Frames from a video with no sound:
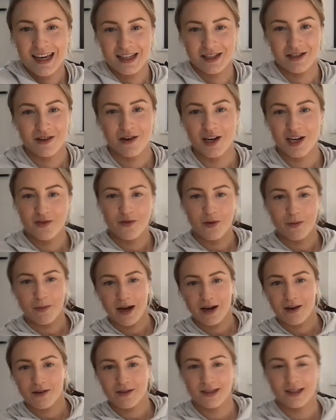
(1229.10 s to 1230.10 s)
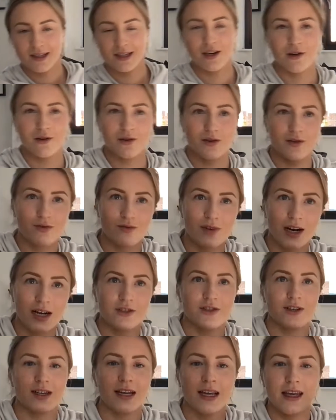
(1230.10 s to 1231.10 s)
it's kind of about,
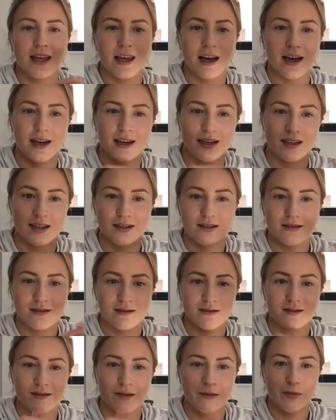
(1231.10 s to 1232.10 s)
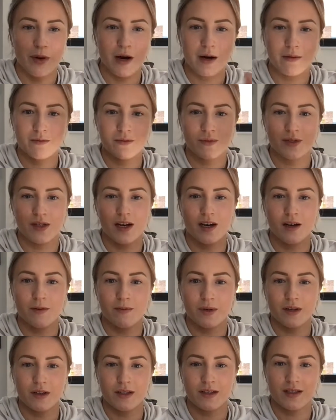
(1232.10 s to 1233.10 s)
gradually getting pumped
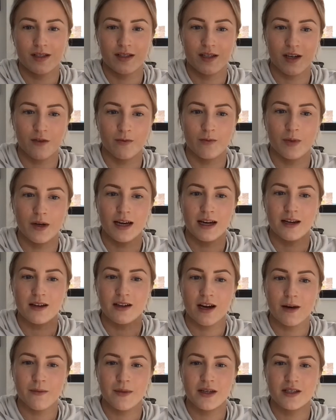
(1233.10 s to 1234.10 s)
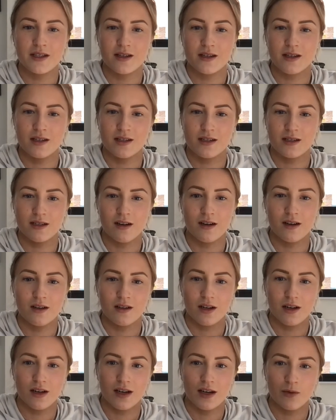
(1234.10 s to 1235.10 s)
up and stuff, but then coming to the
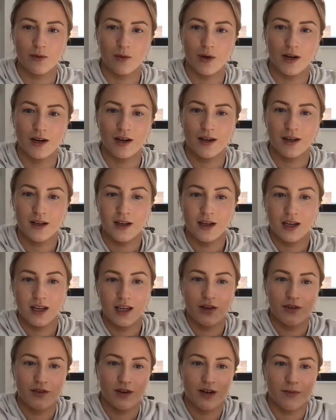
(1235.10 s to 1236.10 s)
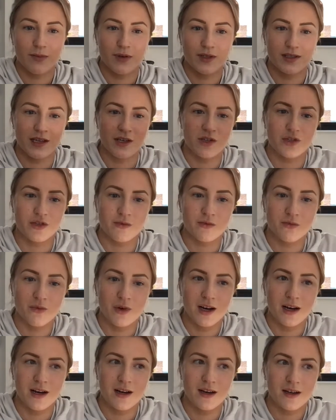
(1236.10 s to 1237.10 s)
start line where you're in a position
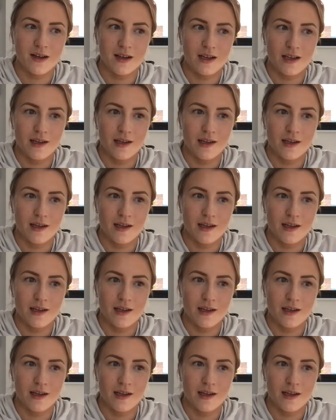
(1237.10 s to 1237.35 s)
where